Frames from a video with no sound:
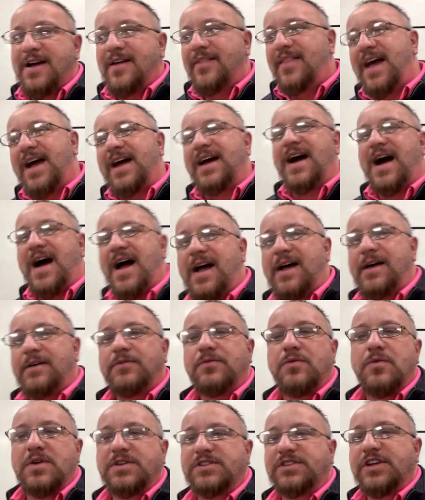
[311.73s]
That guy
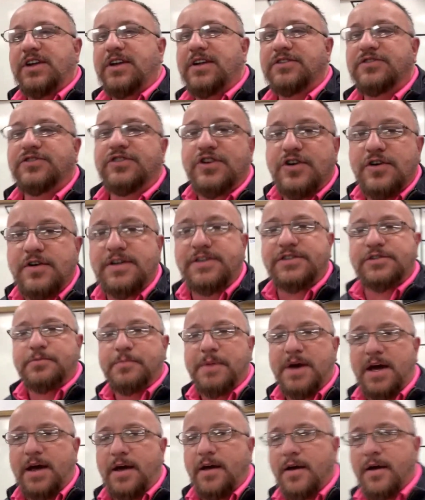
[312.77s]
wasn't as good as
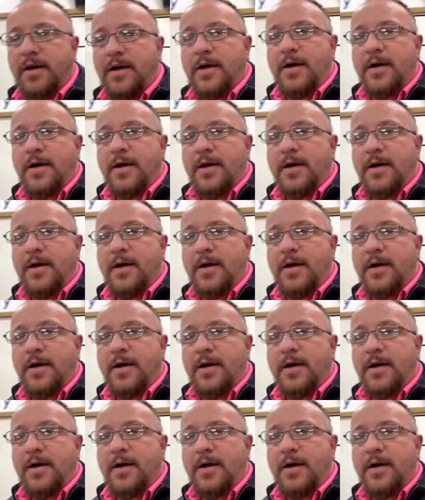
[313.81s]
me.